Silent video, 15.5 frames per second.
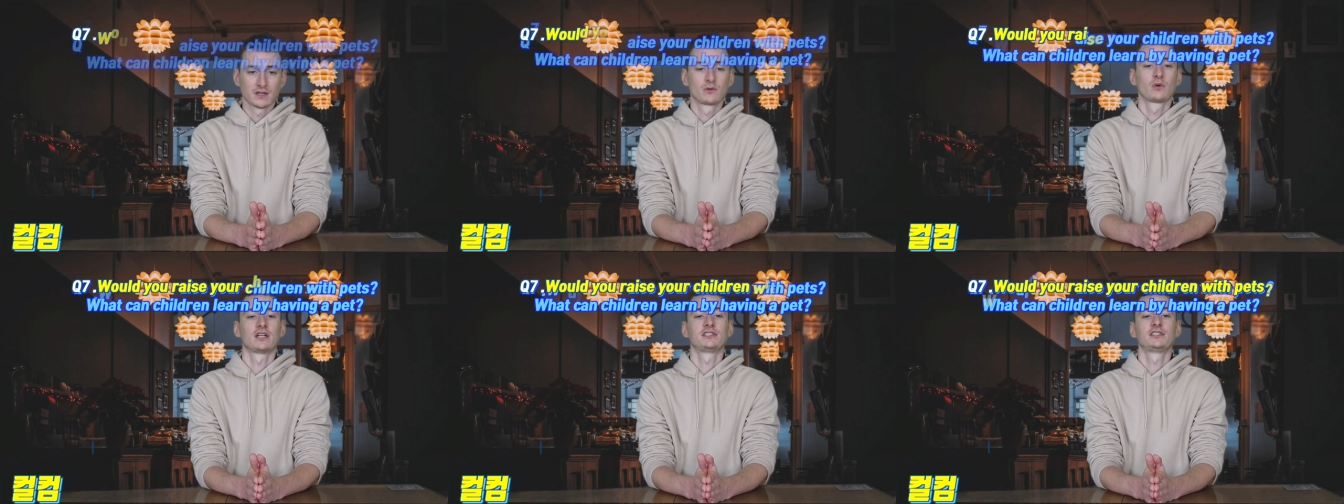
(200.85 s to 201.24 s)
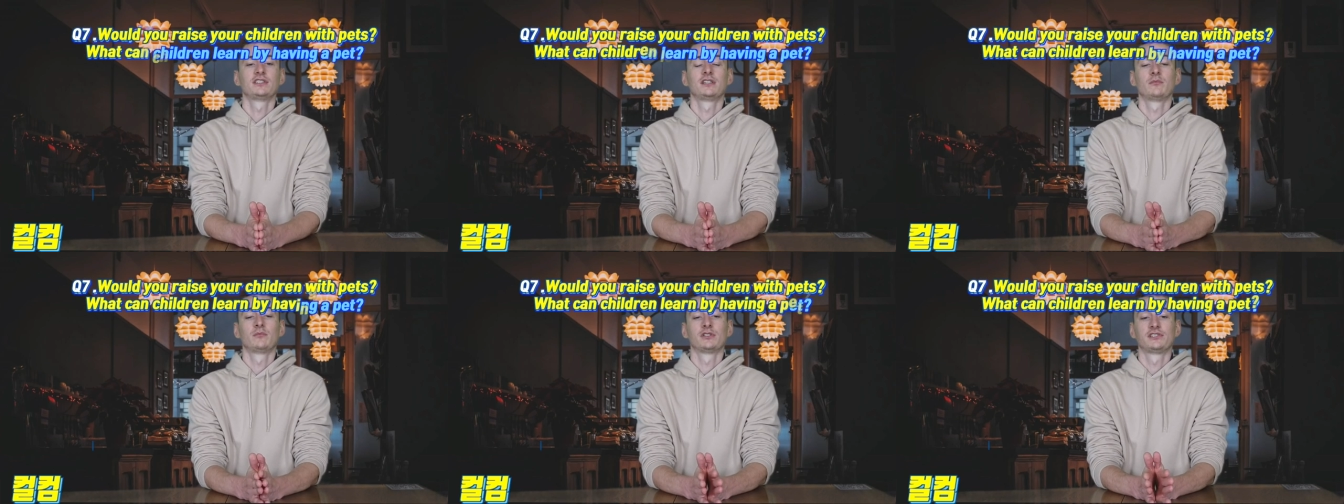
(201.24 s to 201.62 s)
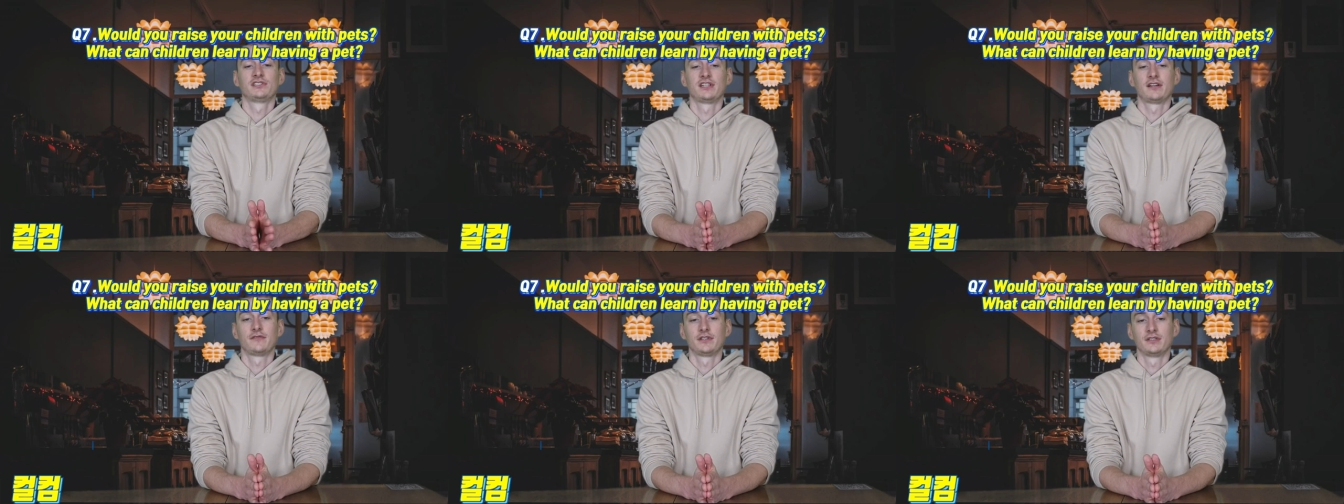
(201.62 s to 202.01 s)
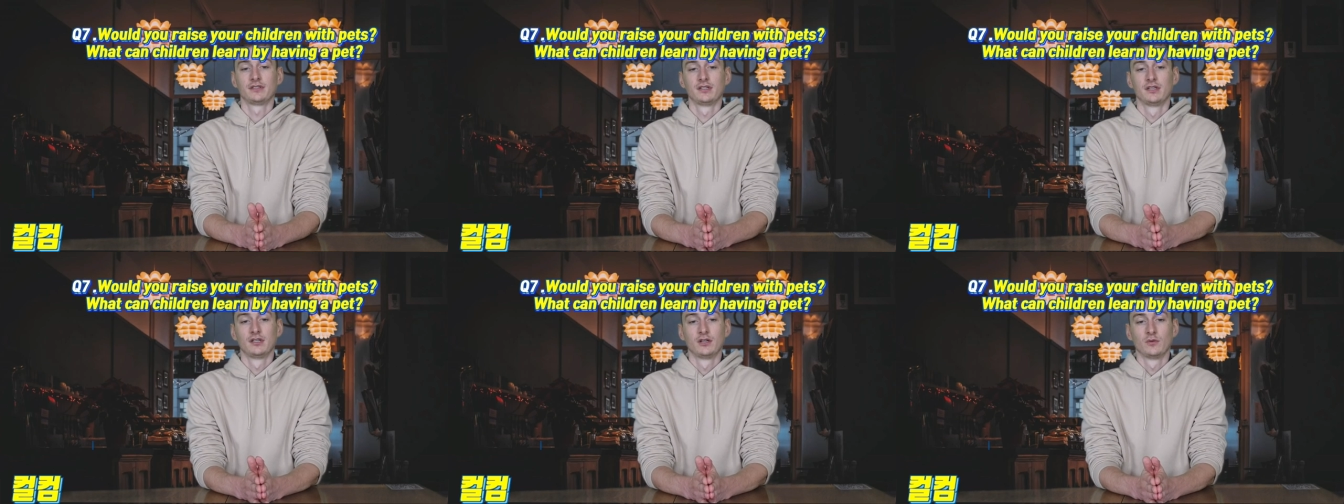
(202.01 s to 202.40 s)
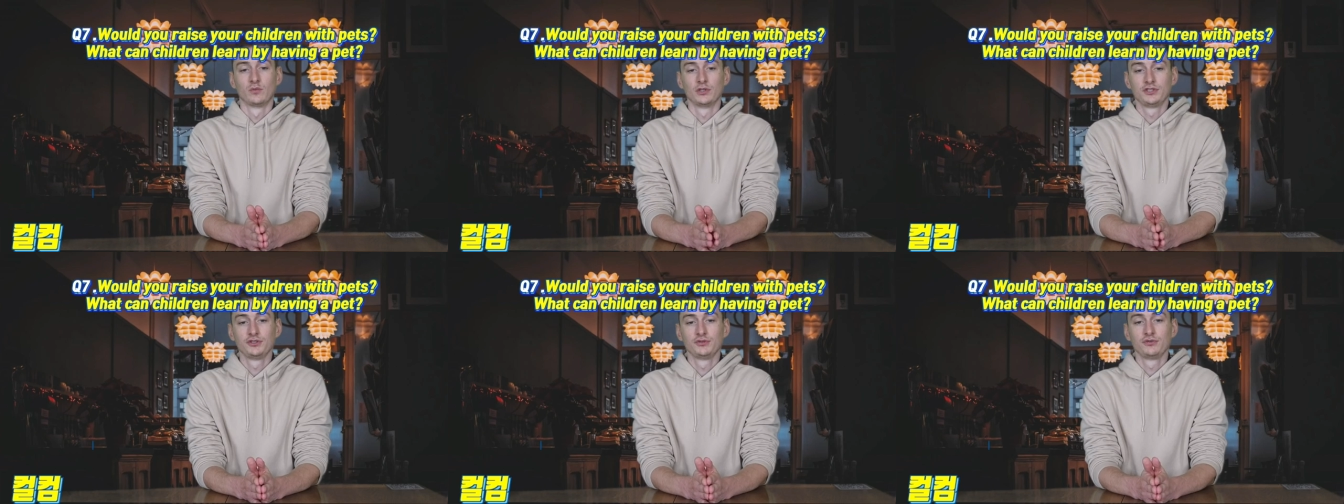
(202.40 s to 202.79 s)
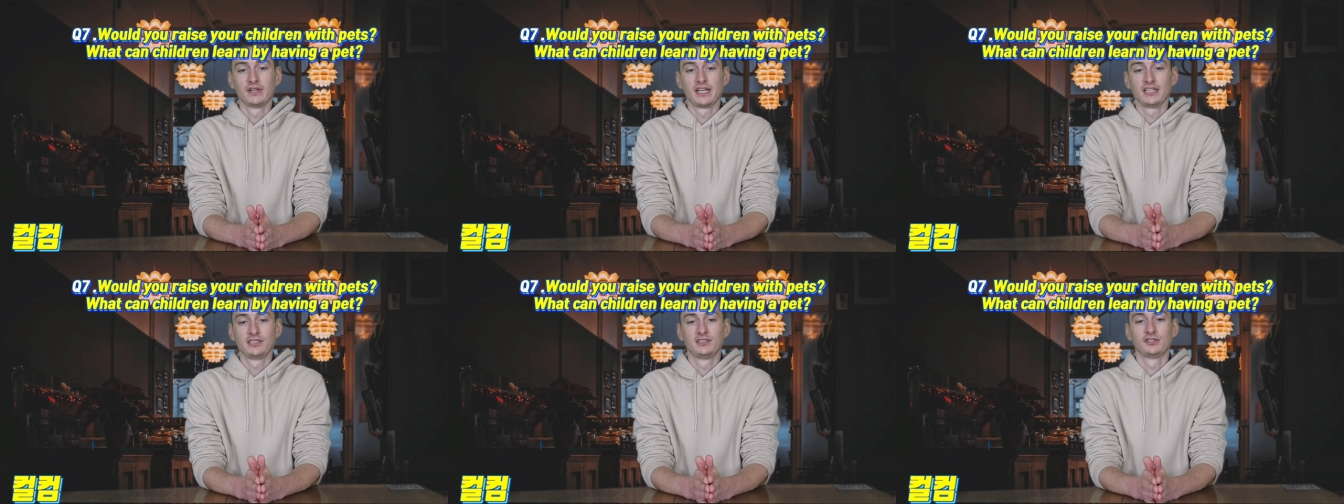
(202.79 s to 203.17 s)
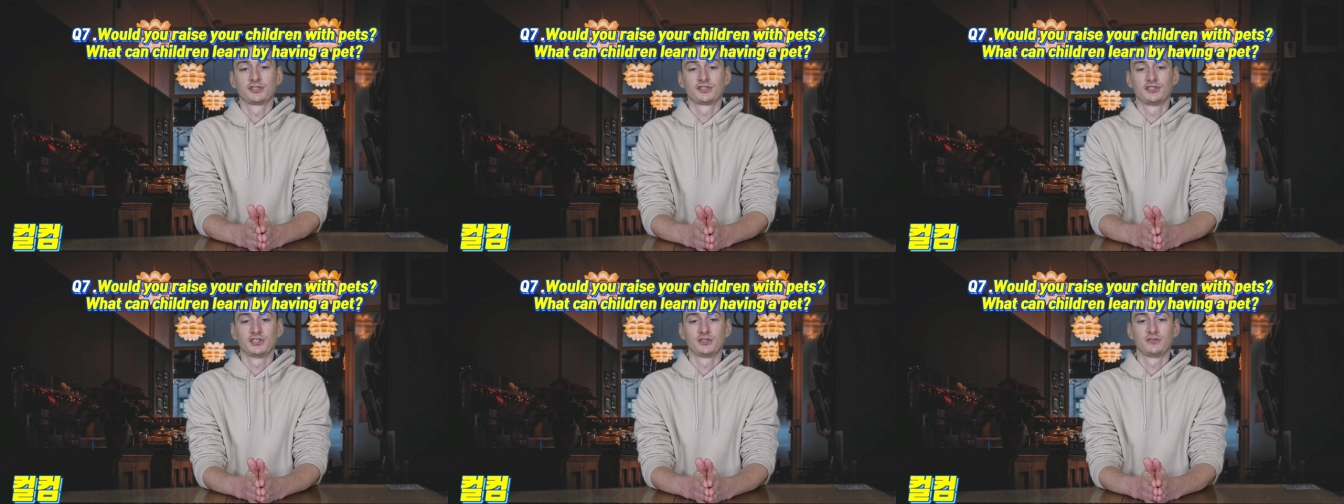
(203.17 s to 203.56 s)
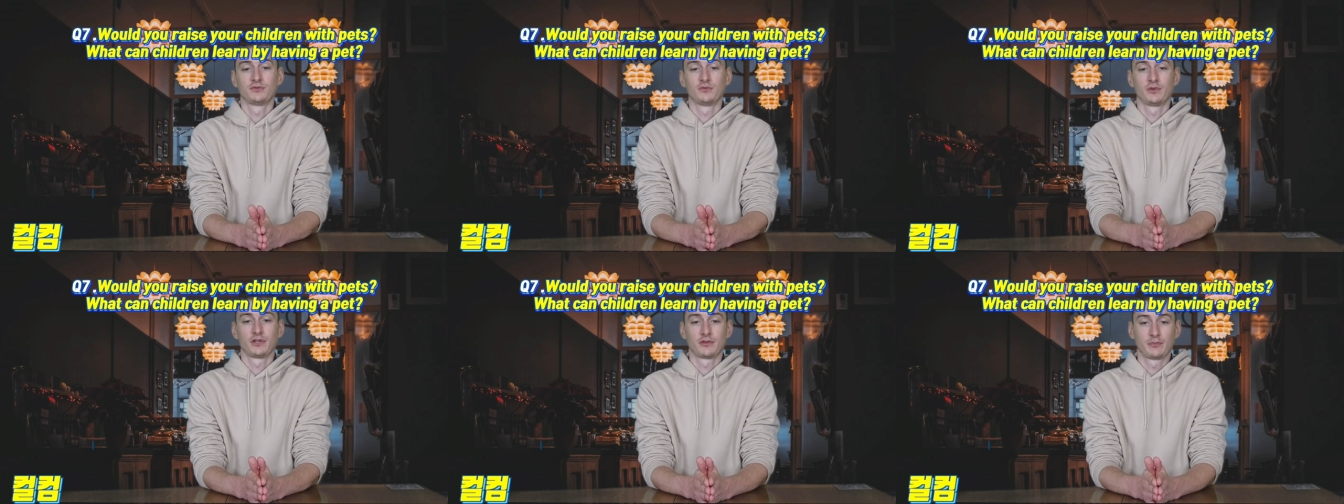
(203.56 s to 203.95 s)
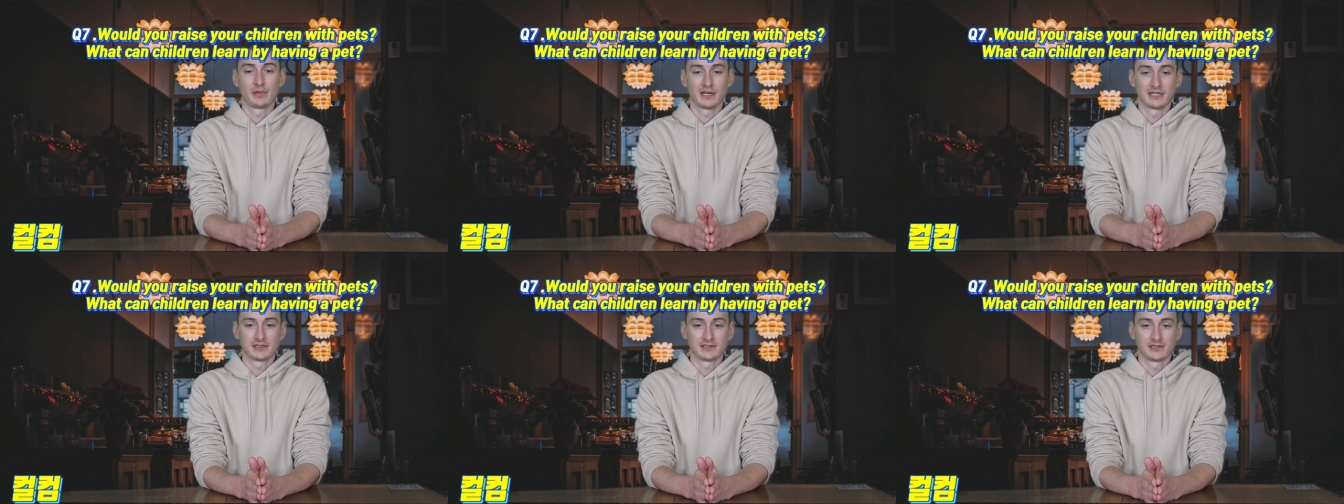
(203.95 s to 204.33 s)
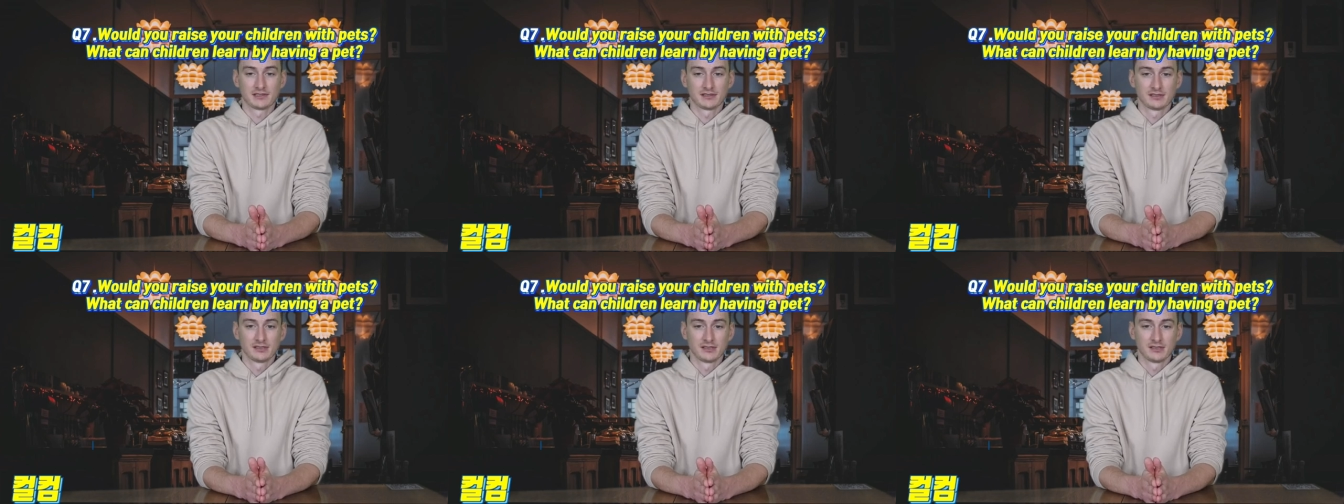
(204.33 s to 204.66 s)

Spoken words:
Question number 7. Would you raise your children with pets?